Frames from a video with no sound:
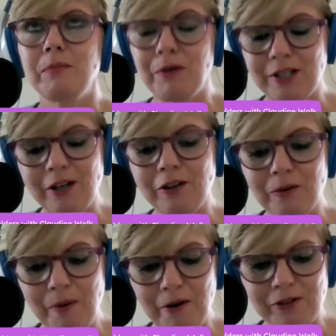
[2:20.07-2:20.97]

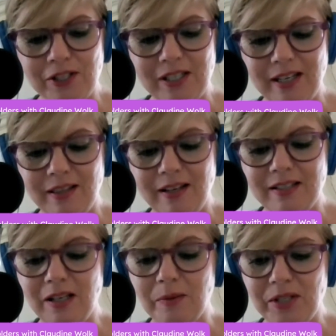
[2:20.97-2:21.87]
particular post in the
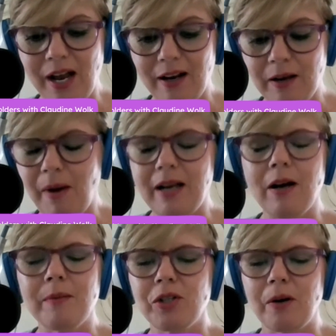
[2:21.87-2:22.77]
Substack, in my,
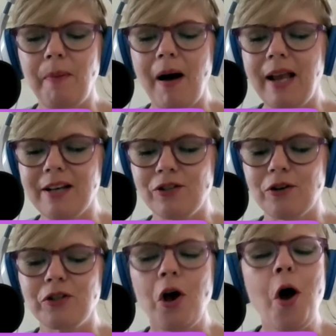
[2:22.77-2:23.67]
podcast
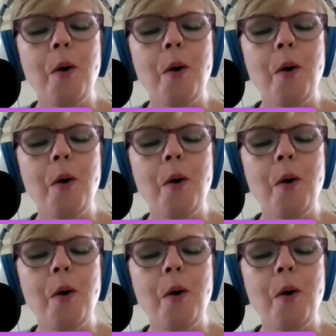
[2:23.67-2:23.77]
notes,